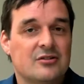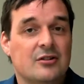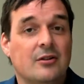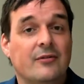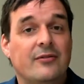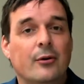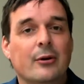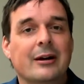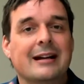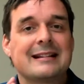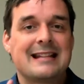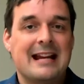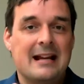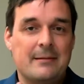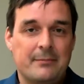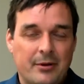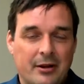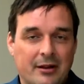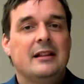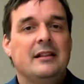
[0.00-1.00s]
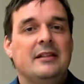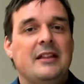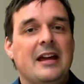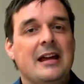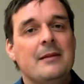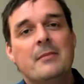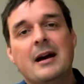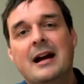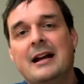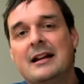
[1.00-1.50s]
So for example,
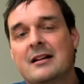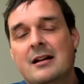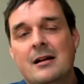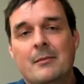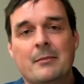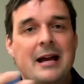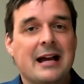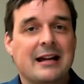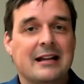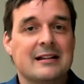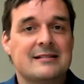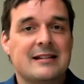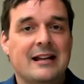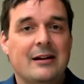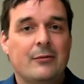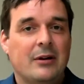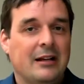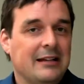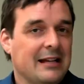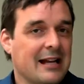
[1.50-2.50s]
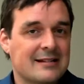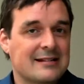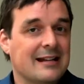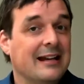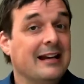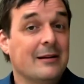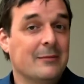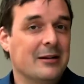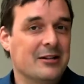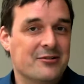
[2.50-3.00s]
they might come back and say, well, yes,
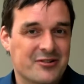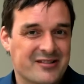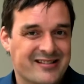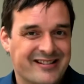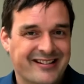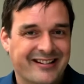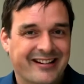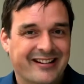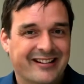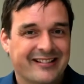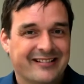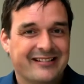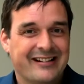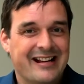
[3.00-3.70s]
I am interested.